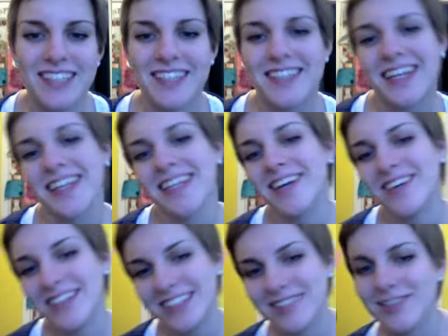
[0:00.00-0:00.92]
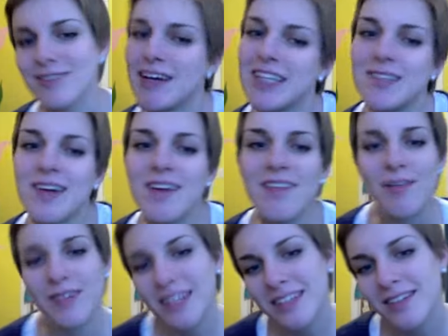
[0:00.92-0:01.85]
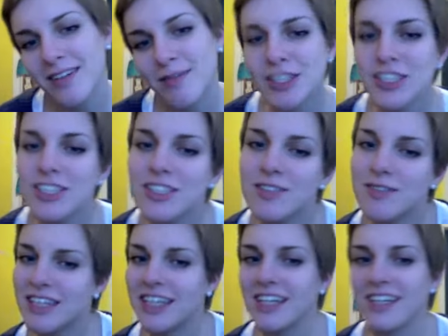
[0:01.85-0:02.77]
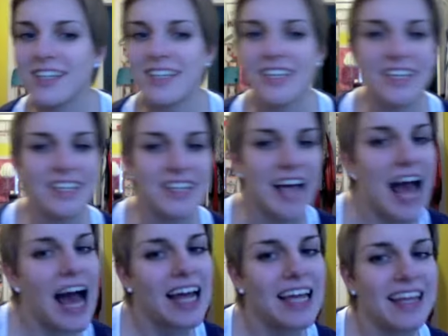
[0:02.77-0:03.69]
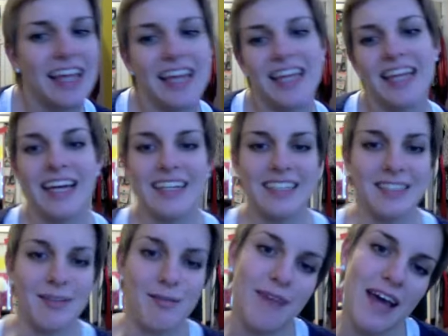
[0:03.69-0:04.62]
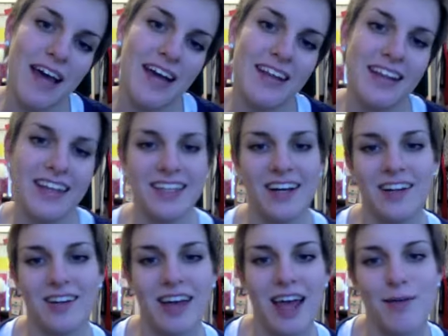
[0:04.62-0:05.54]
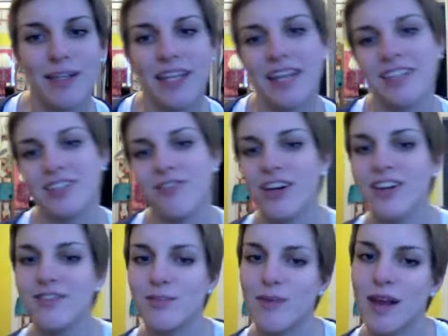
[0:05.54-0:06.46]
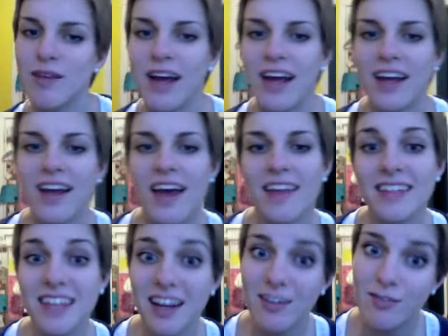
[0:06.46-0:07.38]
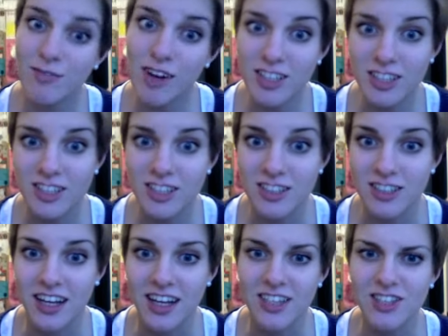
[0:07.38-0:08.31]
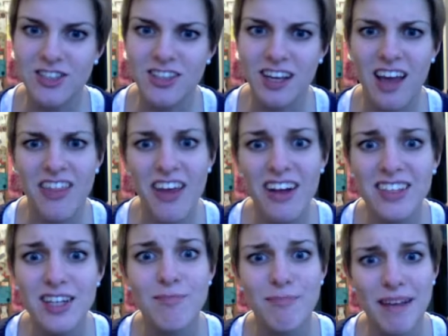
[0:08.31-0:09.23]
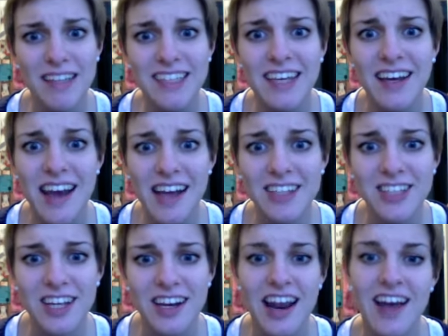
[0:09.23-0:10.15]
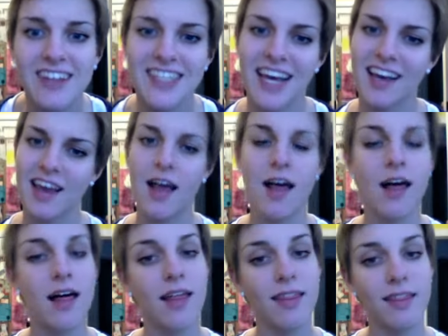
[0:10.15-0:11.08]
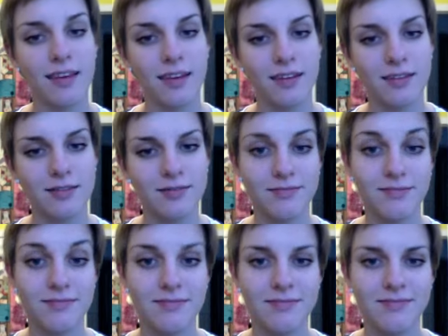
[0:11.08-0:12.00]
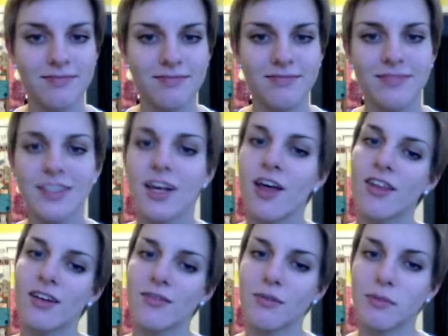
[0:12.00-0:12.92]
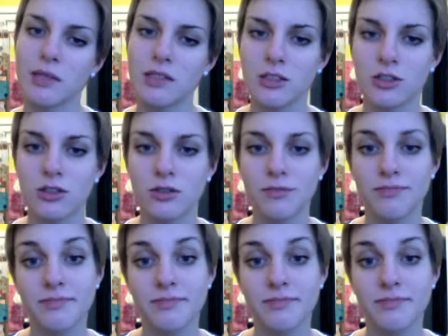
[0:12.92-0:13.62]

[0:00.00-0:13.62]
I was like, like, no, this really reminds me of that one commercial where they're the little guy and then he like does something bad and then it's all okay, but then she forgives him anyway. And that's kind of what Rochester's like. And she's like, that is an amazing connection. And I was like, thank you. Thank you very much.